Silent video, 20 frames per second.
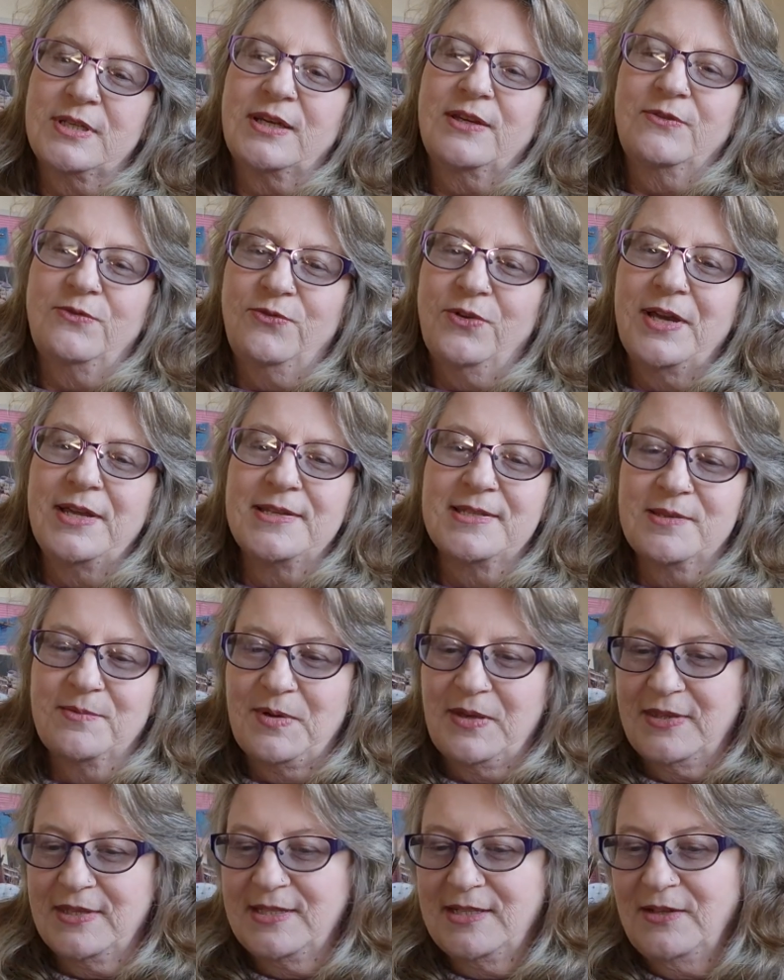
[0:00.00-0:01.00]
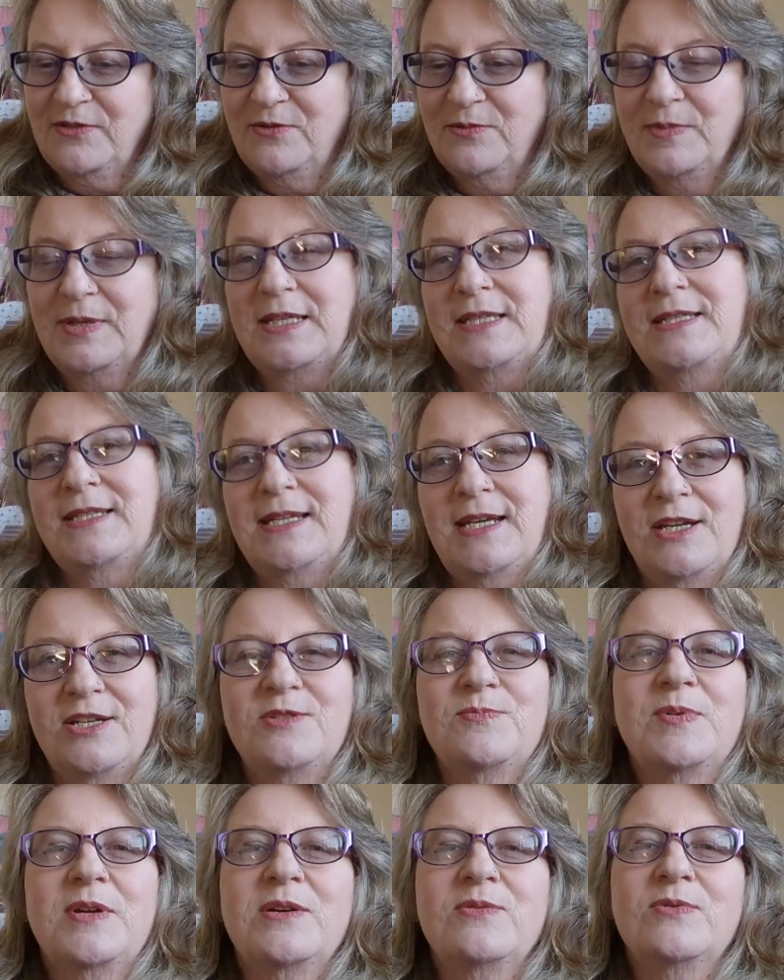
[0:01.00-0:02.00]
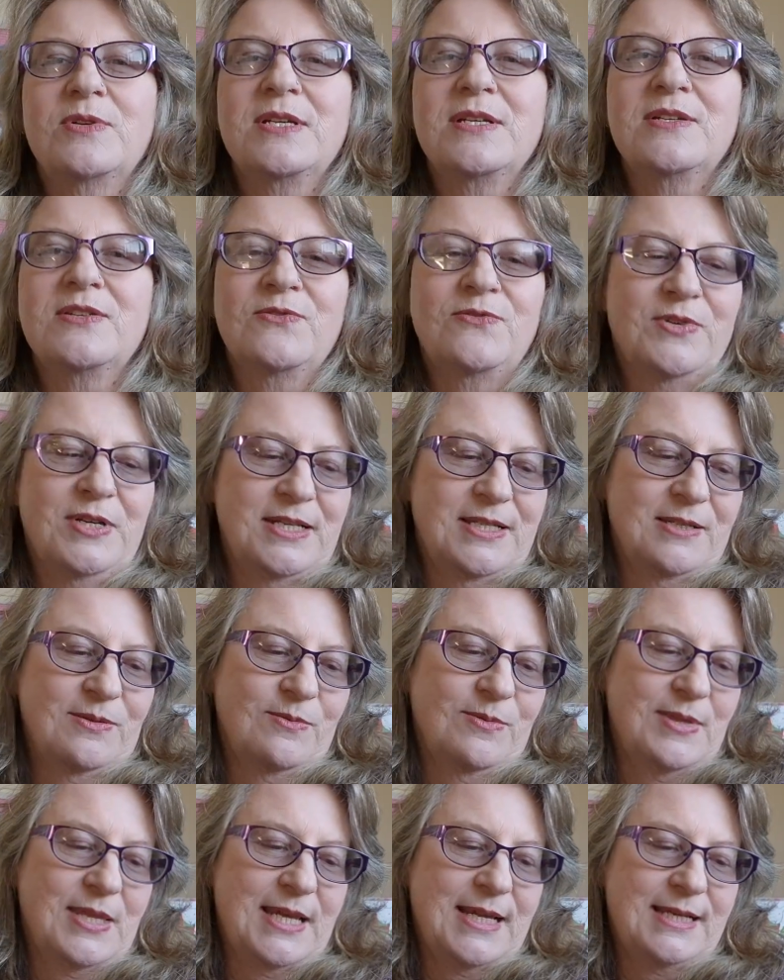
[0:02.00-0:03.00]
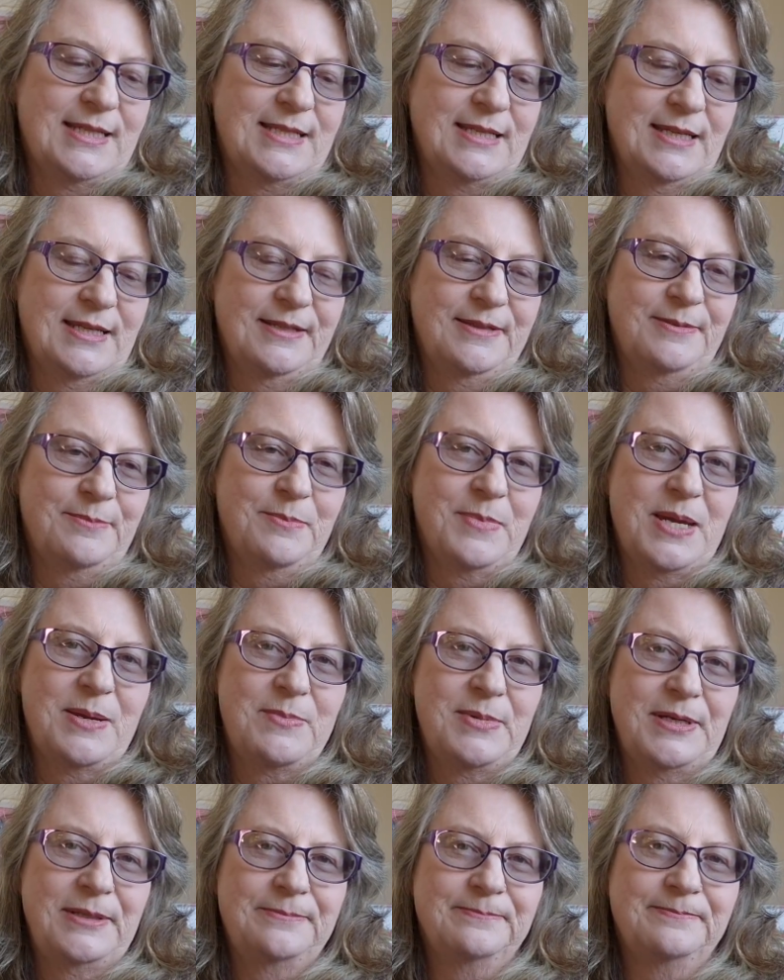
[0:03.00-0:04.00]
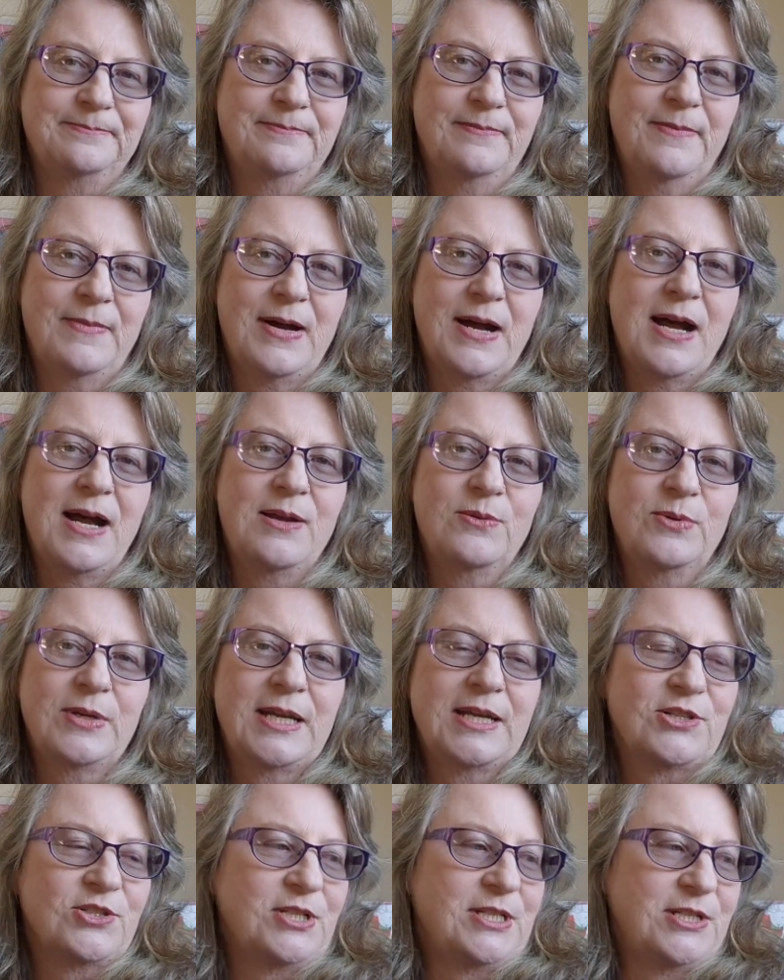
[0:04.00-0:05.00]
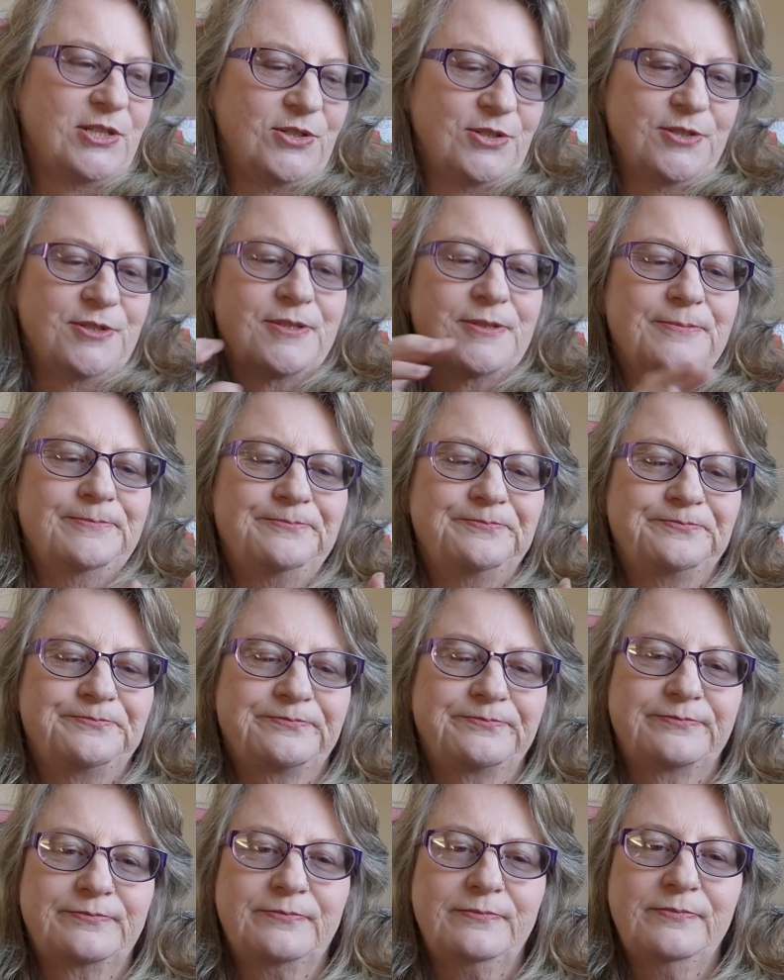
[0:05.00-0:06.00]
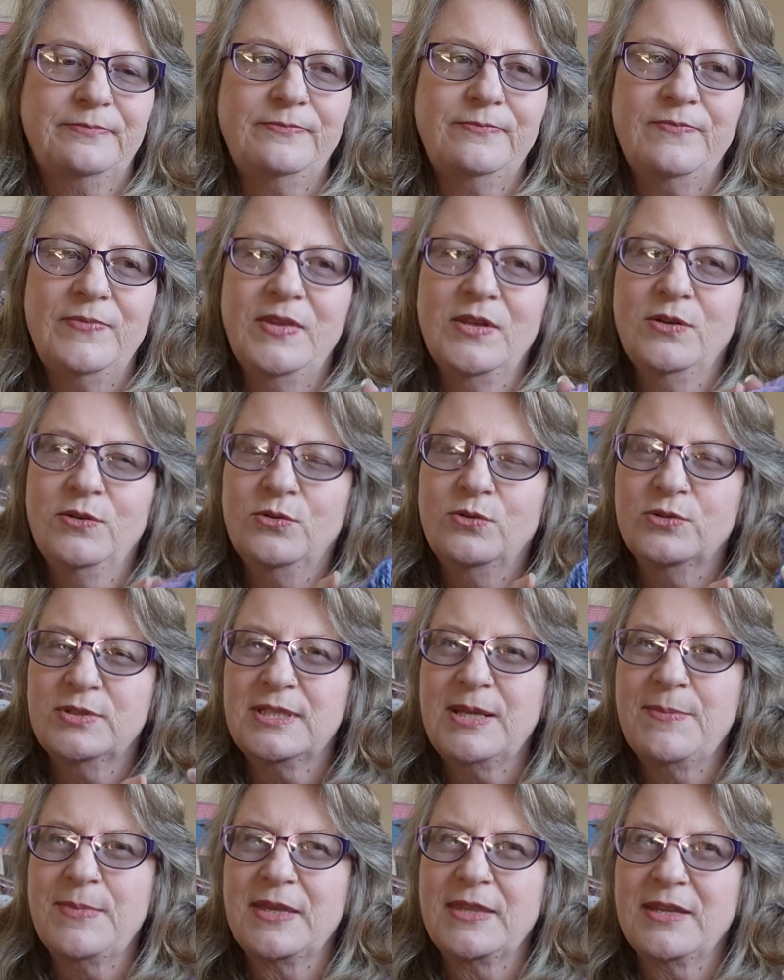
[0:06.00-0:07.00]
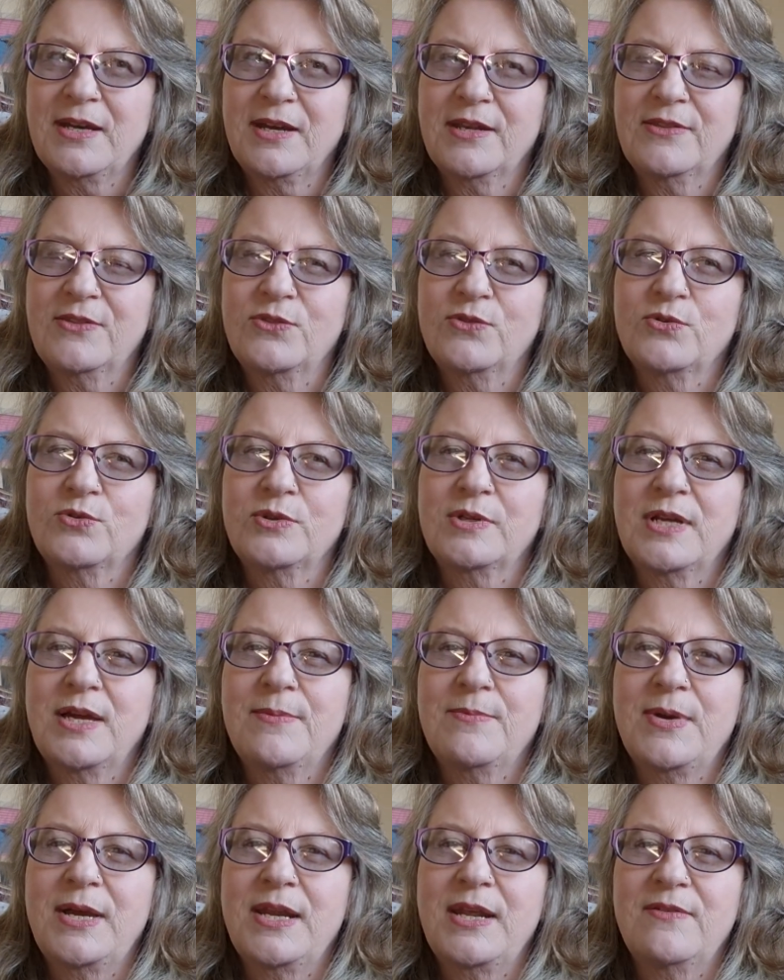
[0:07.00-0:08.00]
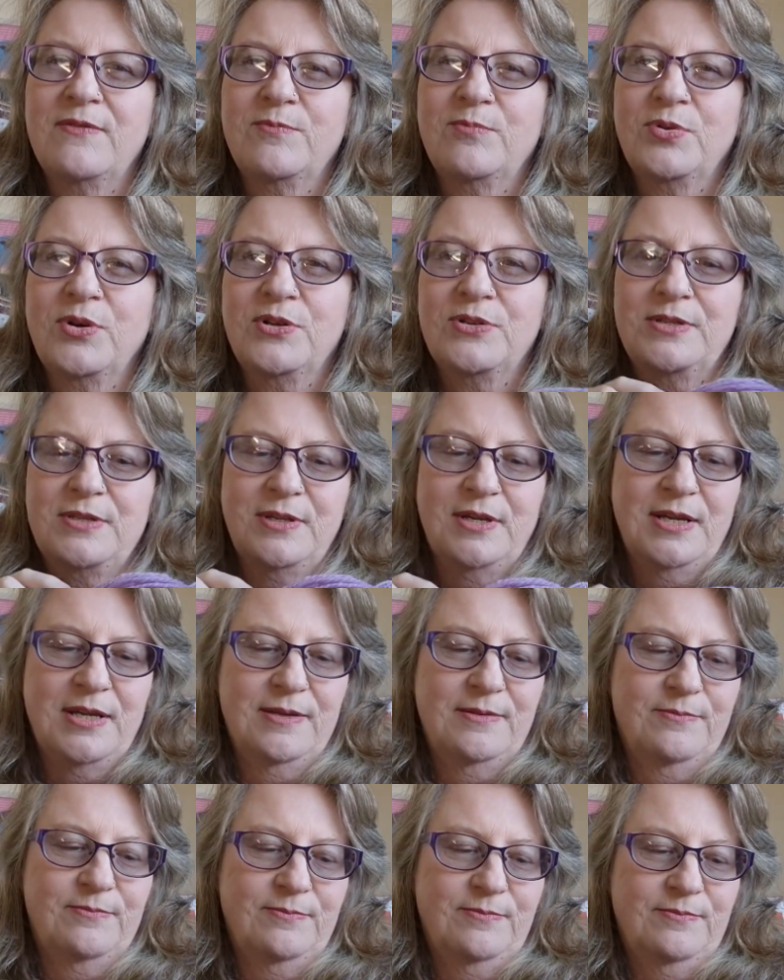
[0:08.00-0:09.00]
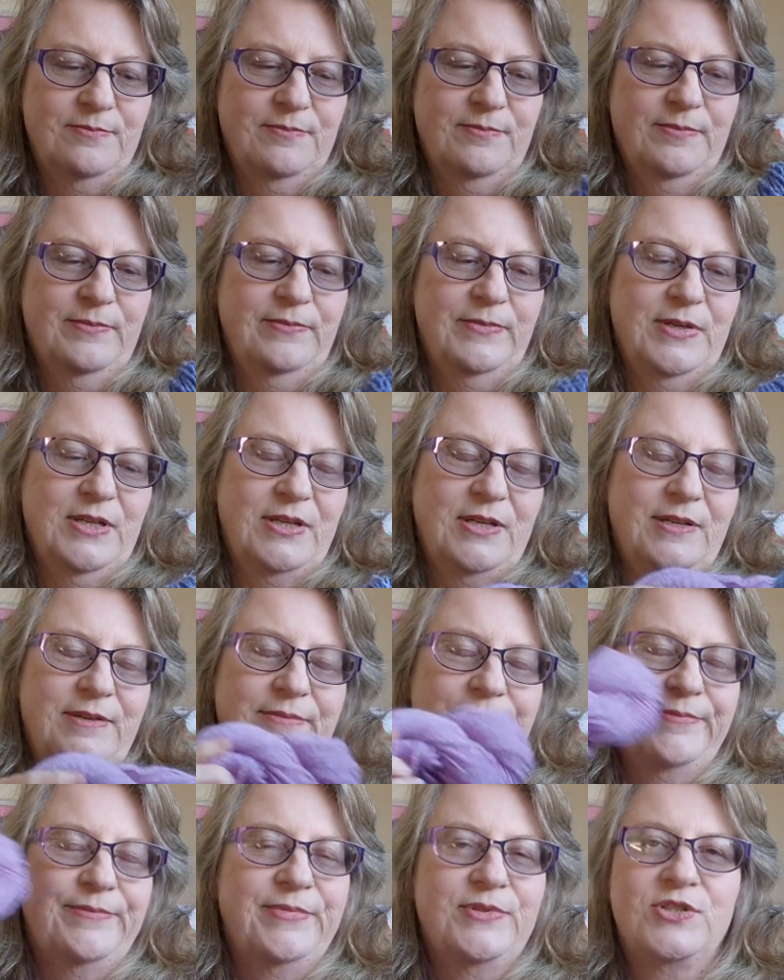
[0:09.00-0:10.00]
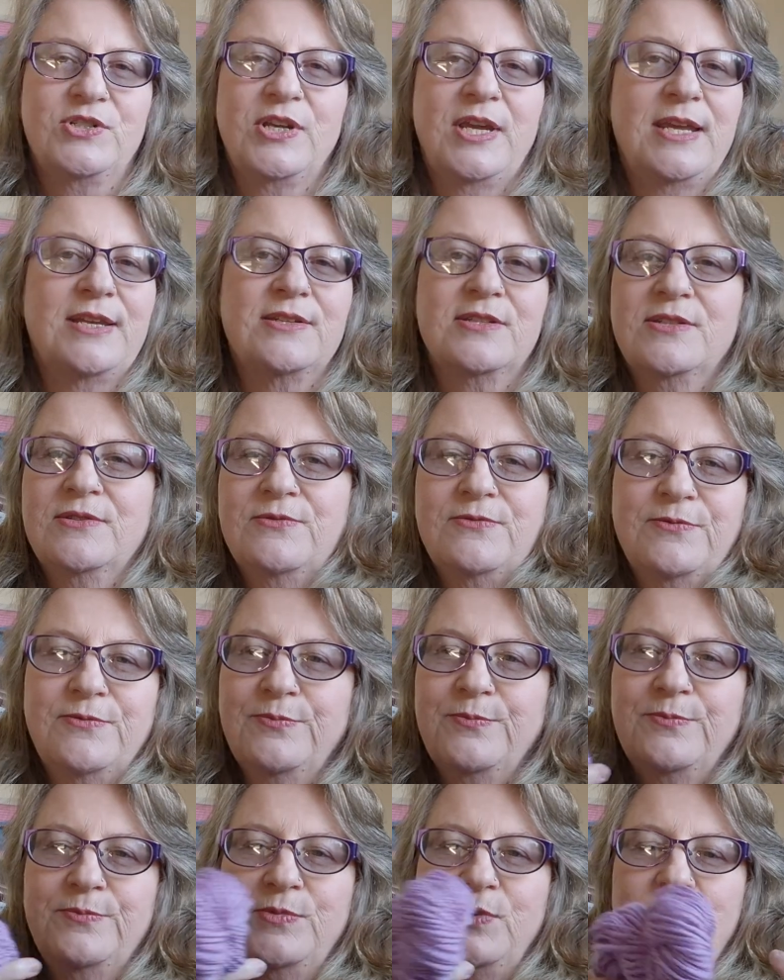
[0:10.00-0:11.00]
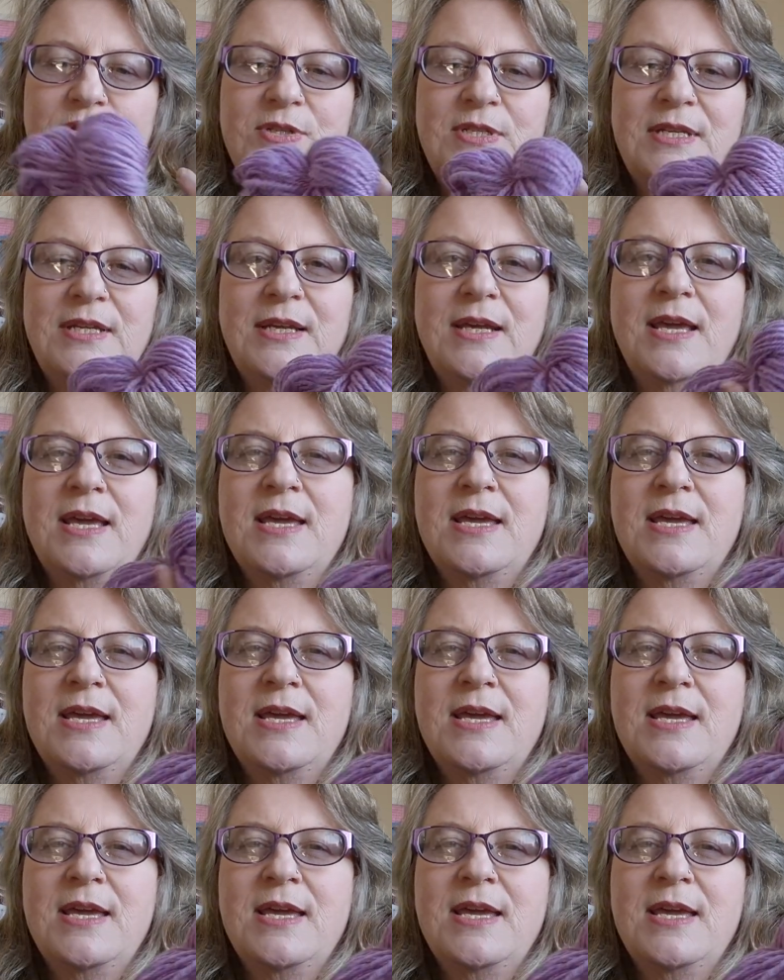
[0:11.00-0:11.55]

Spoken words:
I could find some other stuff in my stash, but I wanted to find some things that maybe I would actually use, or something that I thought I might have a chance of using.